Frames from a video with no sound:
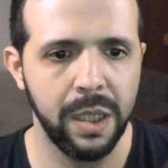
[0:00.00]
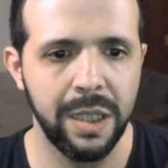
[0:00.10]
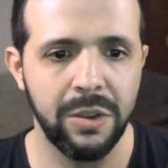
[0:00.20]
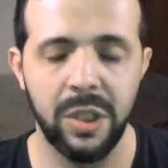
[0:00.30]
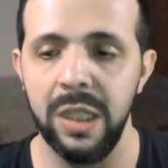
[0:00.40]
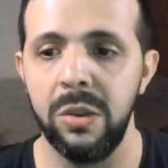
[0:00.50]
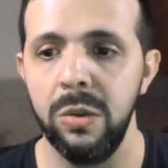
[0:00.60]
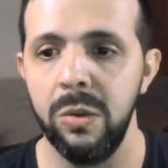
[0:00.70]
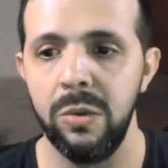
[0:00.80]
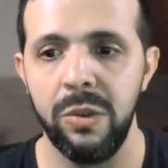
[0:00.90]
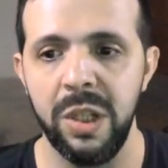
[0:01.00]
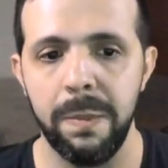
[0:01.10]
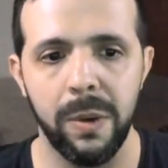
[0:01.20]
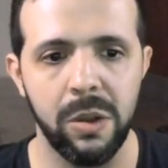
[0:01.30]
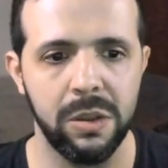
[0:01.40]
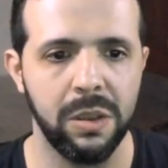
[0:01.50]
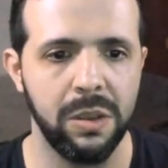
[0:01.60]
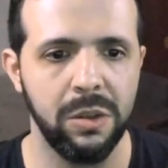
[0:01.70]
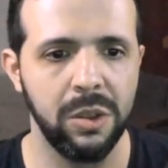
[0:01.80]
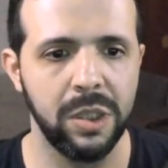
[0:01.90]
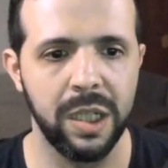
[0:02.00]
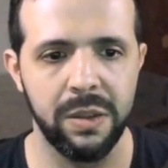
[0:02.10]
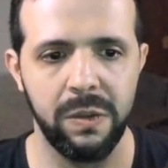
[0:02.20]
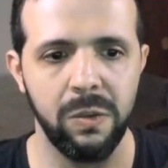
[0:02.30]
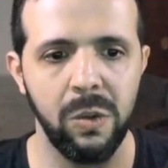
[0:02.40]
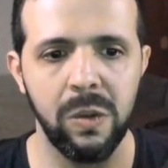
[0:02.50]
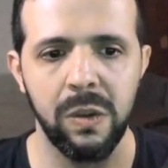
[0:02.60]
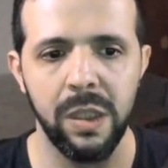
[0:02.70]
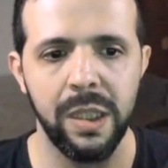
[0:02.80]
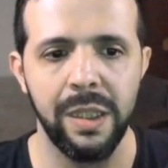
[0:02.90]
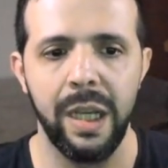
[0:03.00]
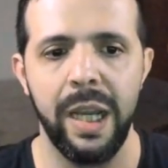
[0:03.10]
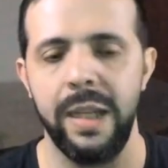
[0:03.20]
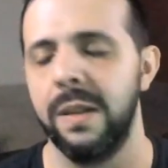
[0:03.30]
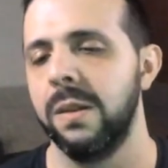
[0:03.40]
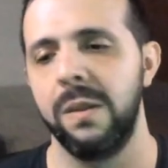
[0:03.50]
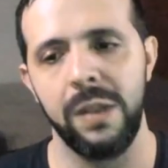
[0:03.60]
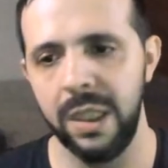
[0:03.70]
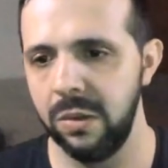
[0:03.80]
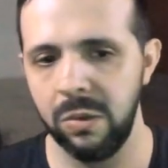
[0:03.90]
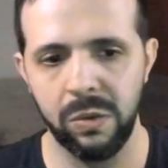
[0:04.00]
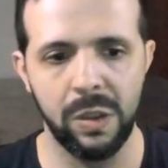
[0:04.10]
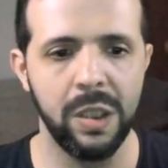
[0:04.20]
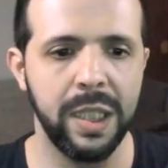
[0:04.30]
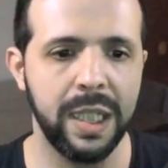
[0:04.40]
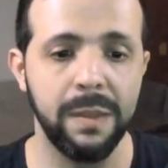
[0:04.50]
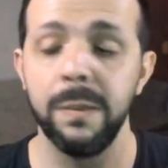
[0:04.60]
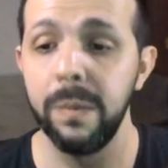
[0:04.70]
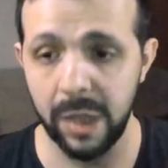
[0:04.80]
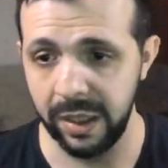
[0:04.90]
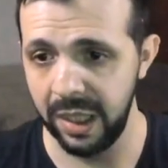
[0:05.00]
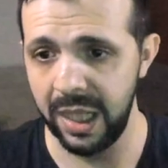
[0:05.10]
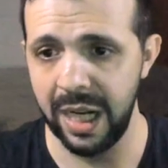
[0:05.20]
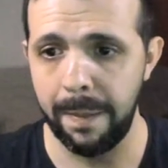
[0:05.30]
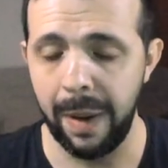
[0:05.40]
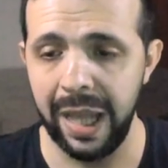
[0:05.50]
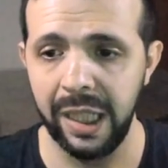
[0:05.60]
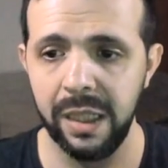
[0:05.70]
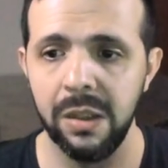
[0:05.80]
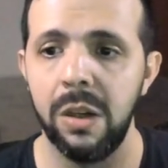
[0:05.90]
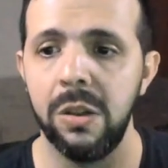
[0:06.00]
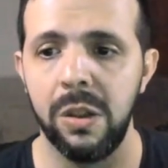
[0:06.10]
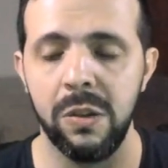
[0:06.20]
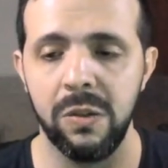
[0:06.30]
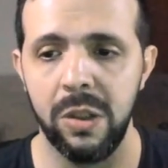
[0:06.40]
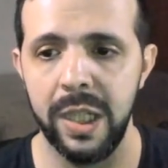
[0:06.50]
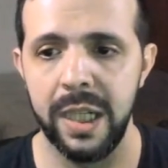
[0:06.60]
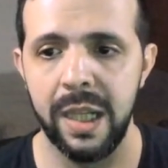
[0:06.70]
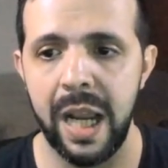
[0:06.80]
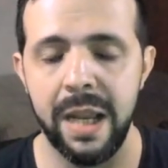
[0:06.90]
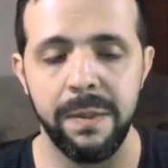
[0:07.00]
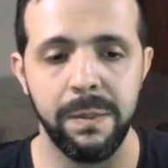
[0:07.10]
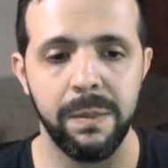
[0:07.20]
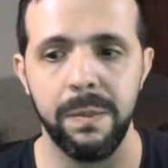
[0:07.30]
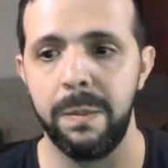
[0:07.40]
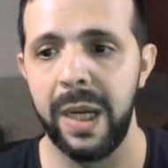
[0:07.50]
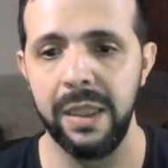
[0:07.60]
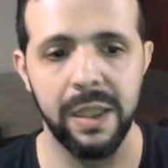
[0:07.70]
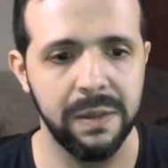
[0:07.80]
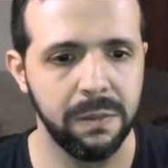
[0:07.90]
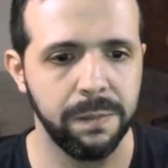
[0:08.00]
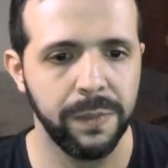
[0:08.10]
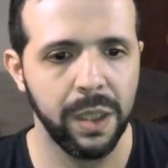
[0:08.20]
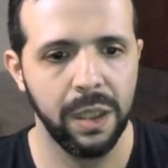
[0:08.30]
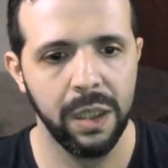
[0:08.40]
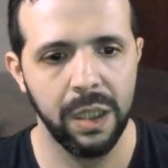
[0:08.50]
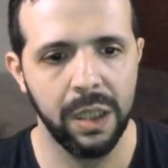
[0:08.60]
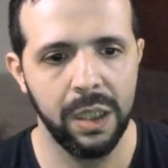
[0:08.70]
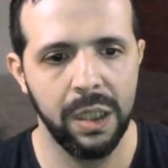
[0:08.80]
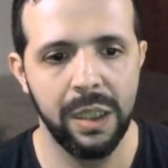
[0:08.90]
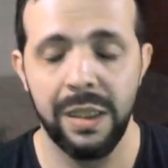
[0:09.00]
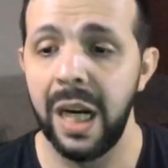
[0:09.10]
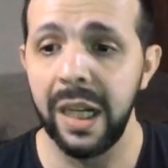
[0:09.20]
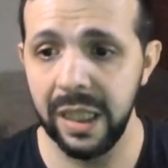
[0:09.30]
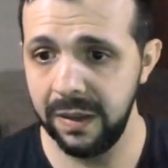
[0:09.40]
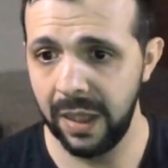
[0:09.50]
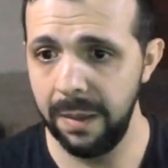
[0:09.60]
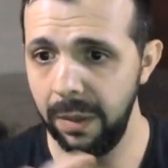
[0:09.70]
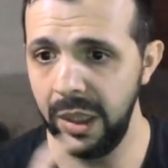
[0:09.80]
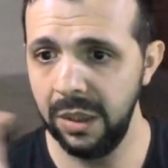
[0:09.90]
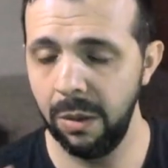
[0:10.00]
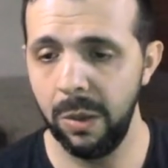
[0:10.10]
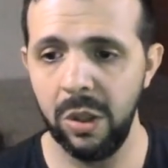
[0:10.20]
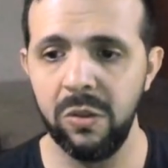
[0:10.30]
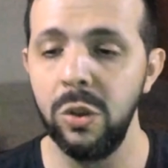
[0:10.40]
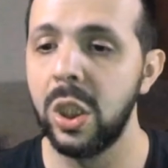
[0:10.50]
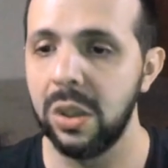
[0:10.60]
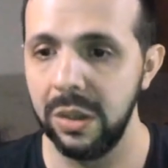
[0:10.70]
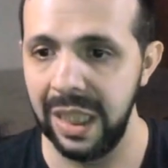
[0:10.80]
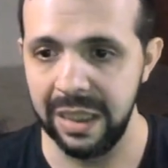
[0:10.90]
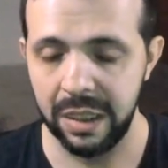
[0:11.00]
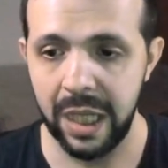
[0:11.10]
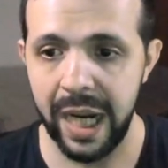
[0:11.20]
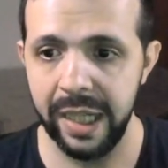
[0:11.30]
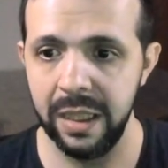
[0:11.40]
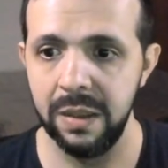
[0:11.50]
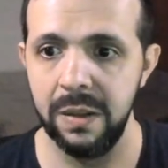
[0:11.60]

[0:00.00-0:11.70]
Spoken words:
Try to report the results and send to Sonar. There are a plugin on Sonar and Pitest. Target some little blocks, not the entire